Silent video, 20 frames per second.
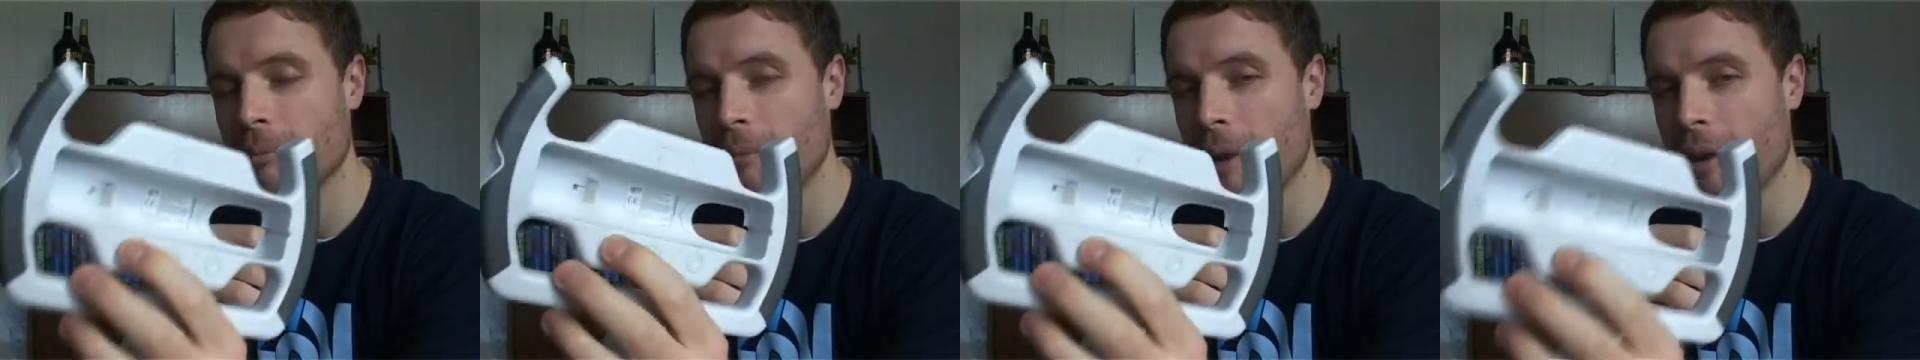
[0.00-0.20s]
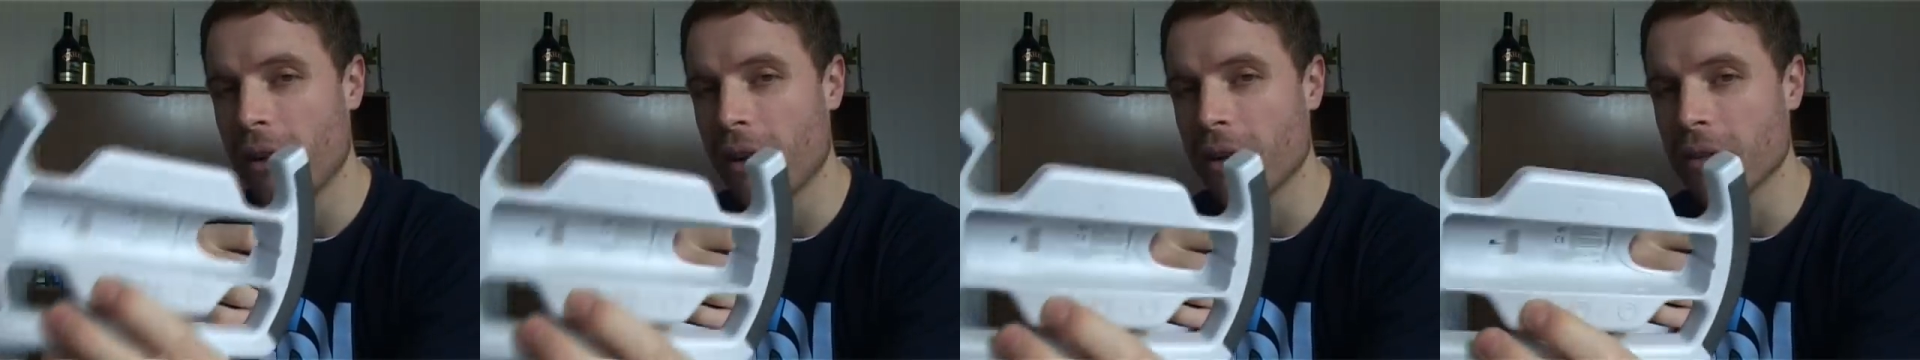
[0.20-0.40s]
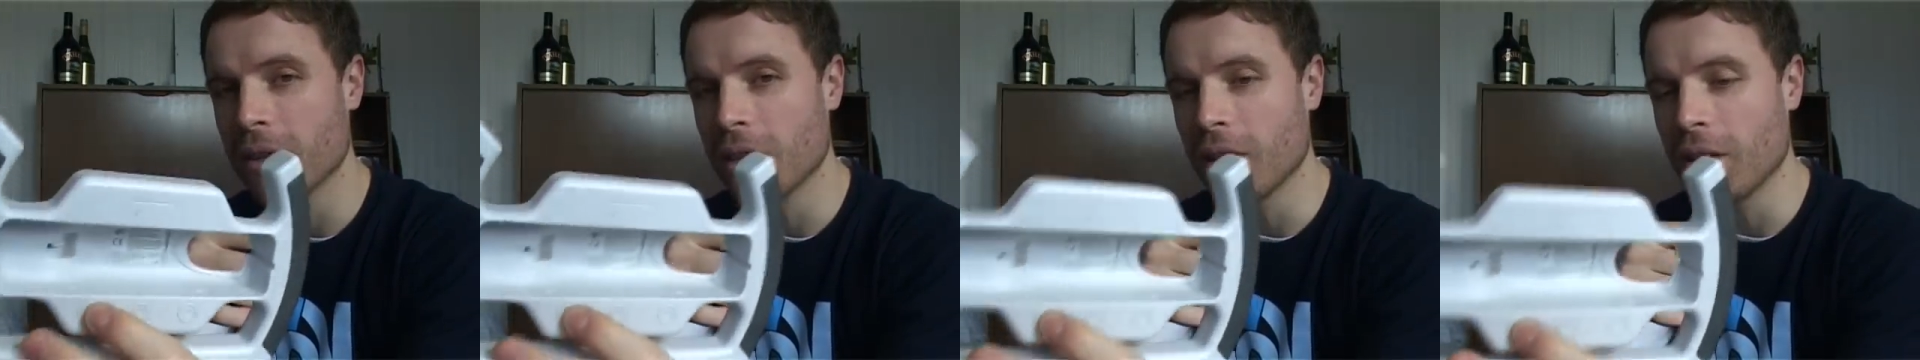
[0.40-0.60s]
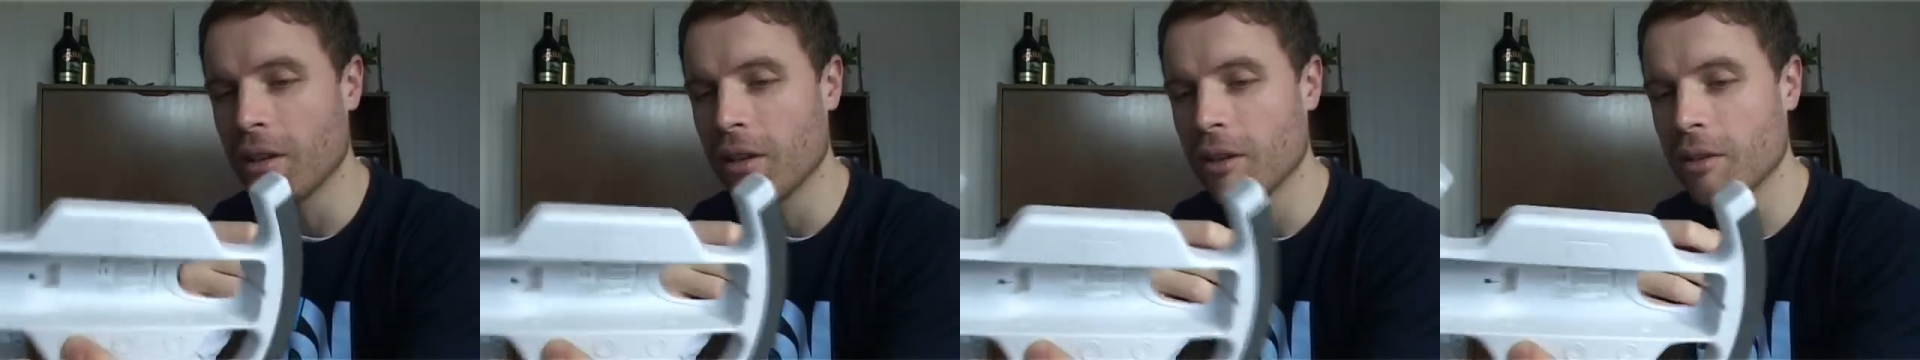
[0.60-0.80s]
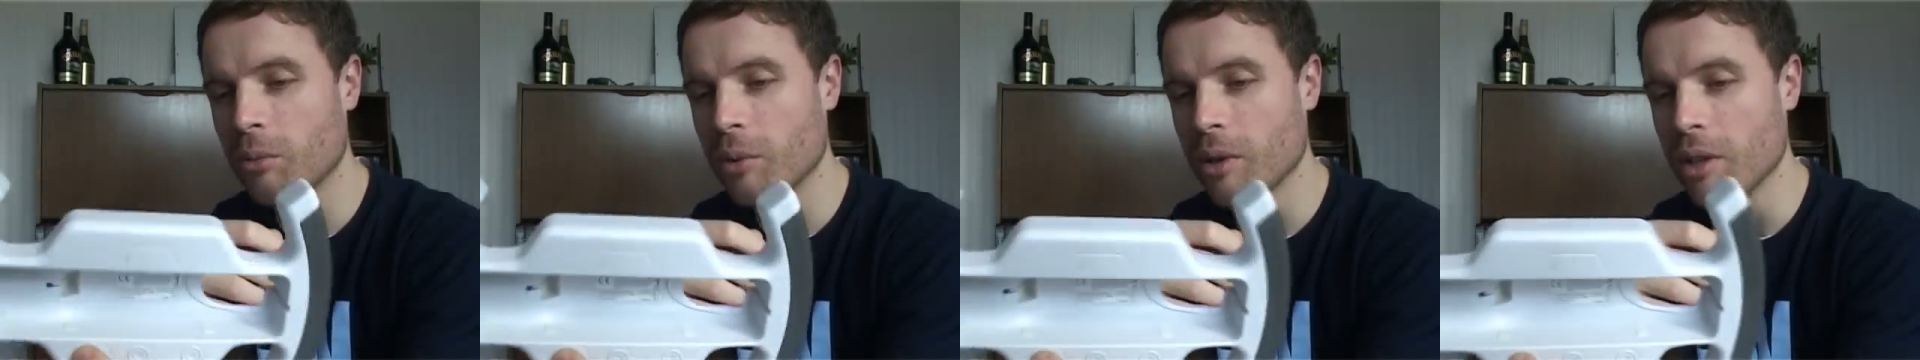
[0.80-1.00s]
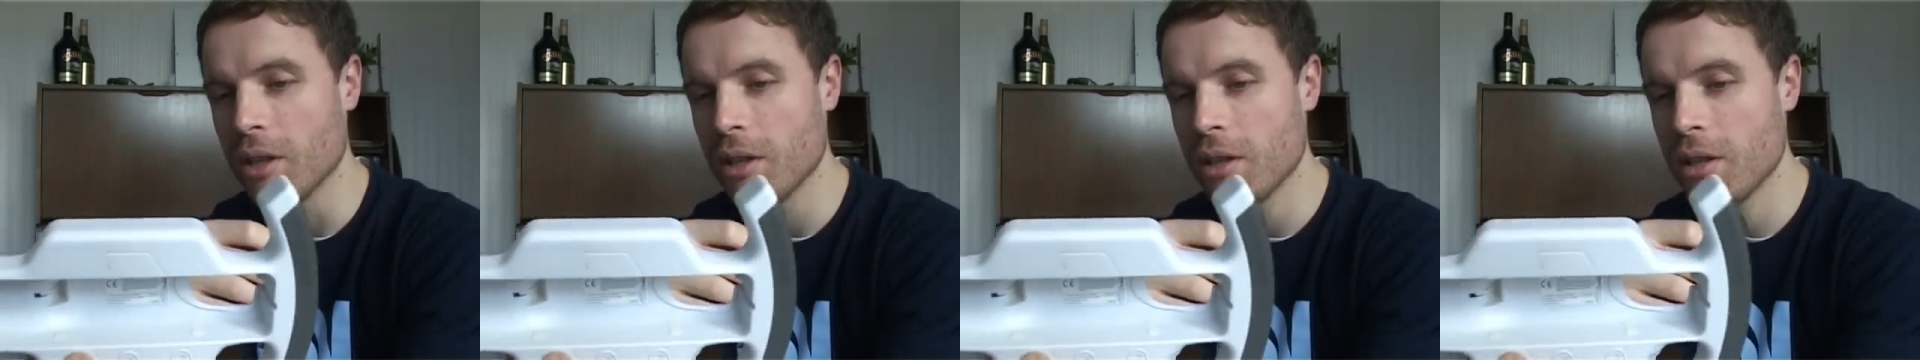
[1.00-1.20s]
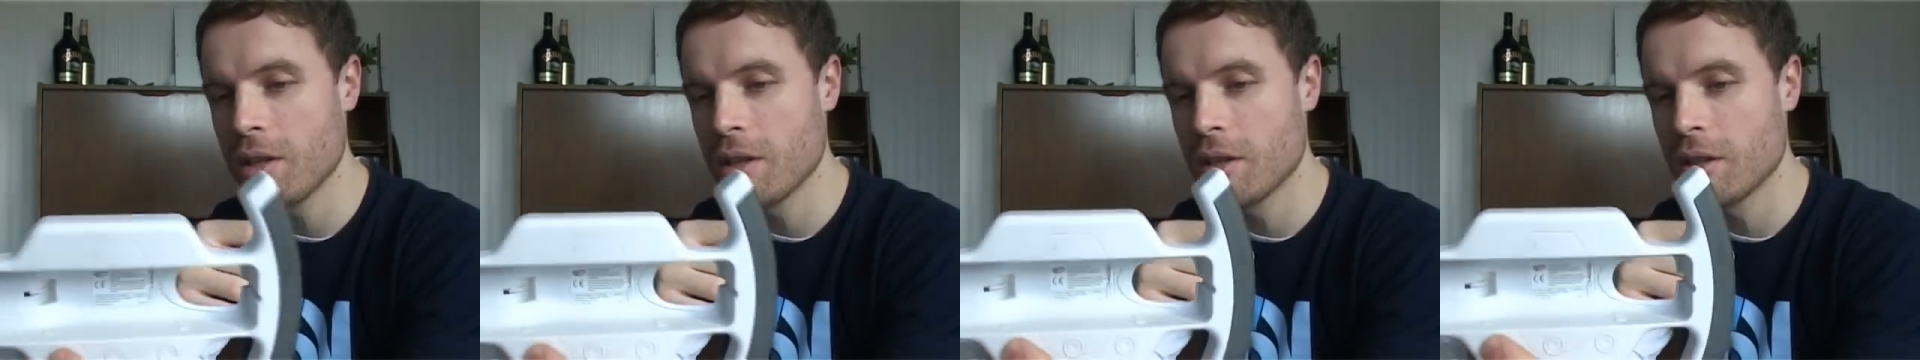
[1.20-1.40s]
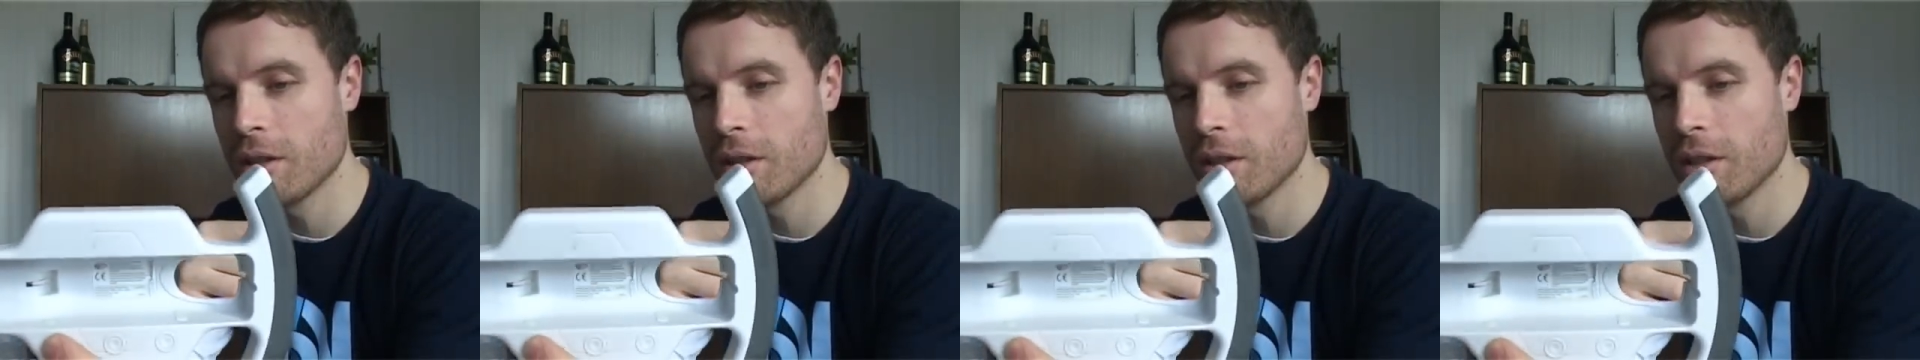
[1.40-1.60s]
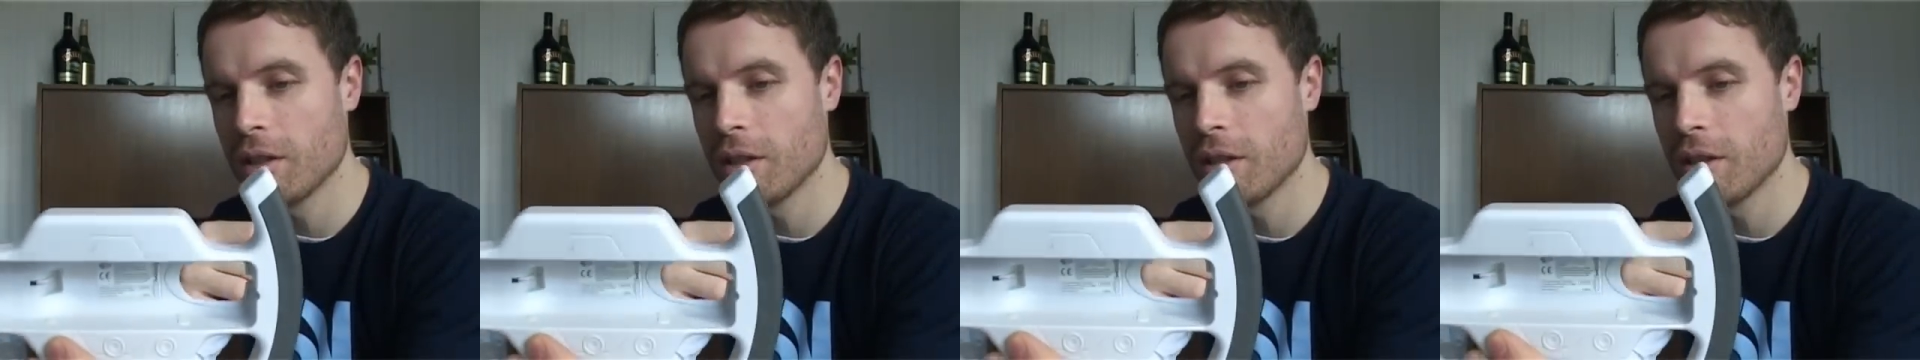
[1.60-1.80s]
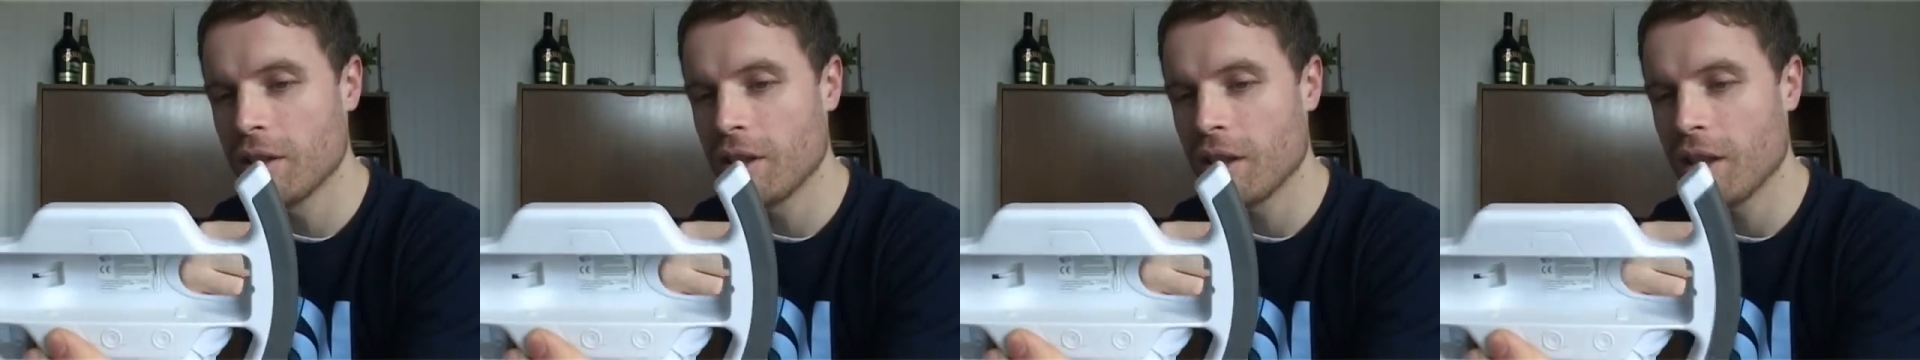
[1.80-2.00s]
Mario Kart Wii,
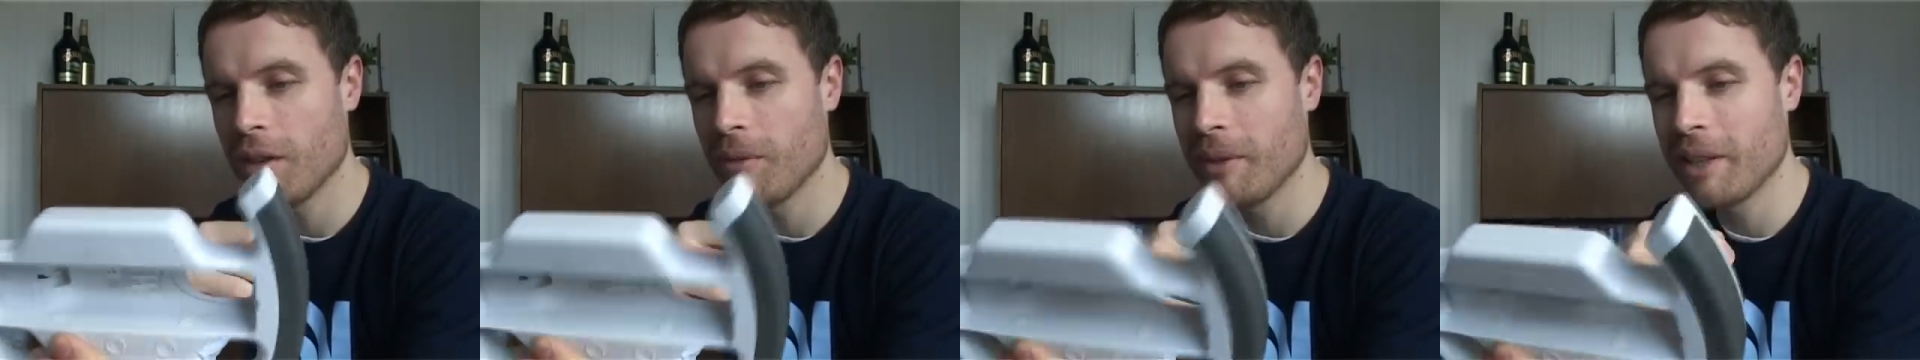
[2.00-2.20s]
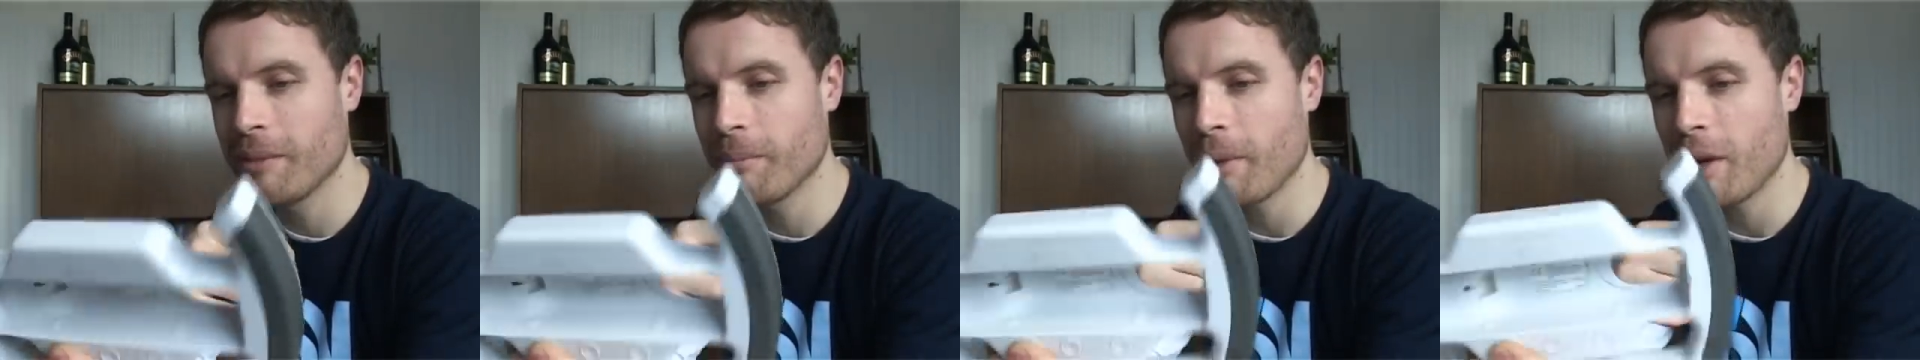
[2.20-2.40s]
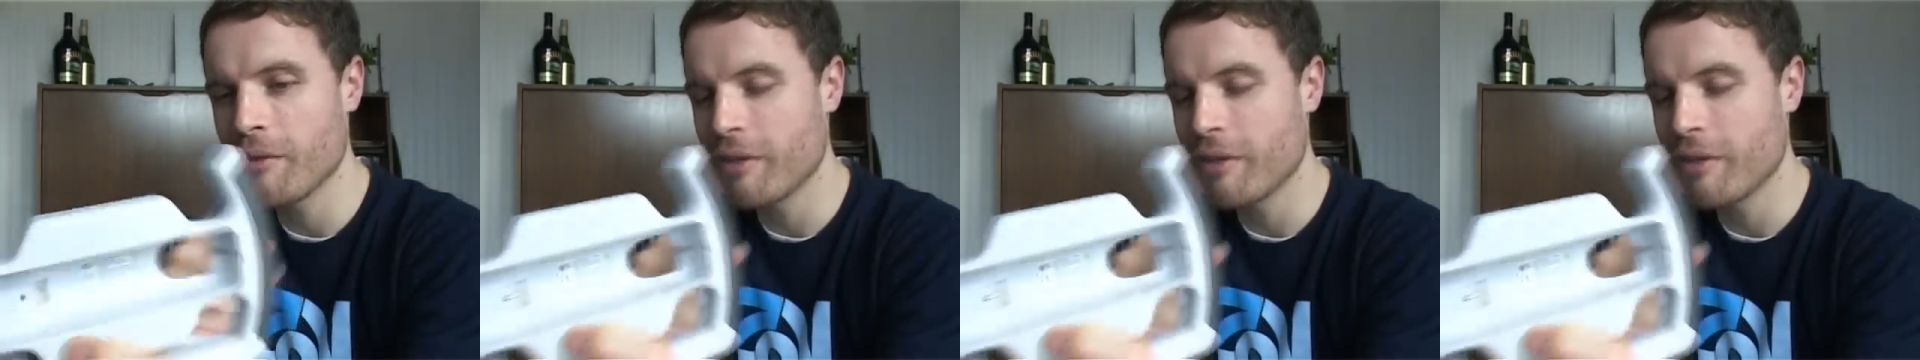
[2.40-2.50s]
and we can